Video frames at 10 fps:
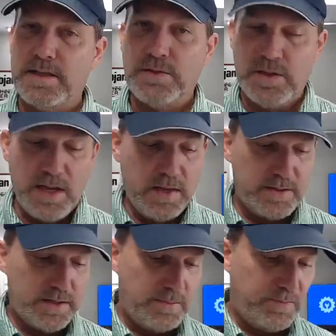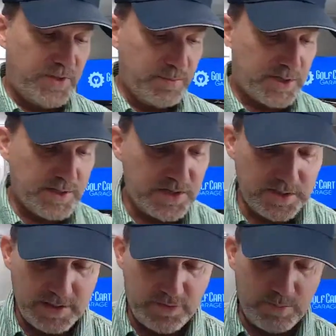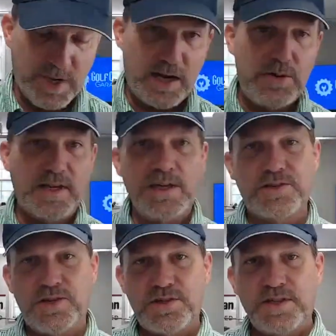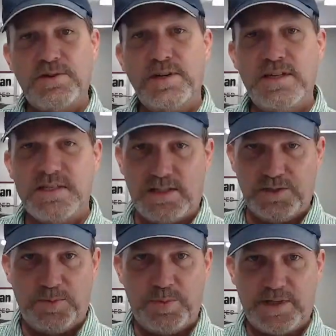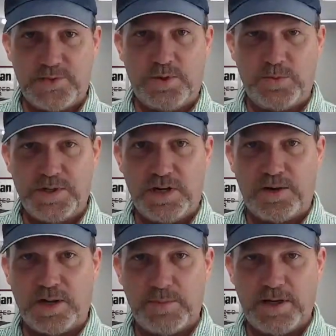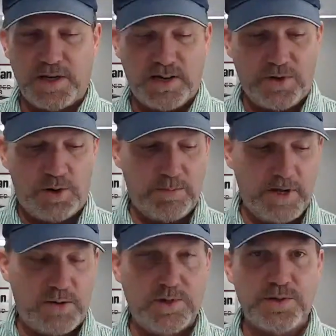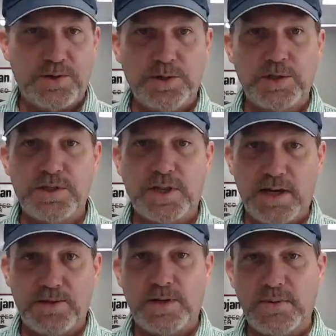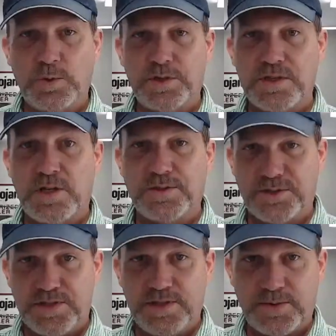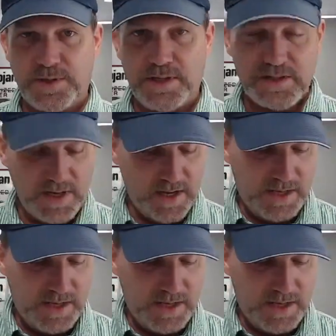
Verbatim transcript: It, the, the position of the battery in a series loop, that's what we're talking about. Golf cart batteries are hooked together in what is called series.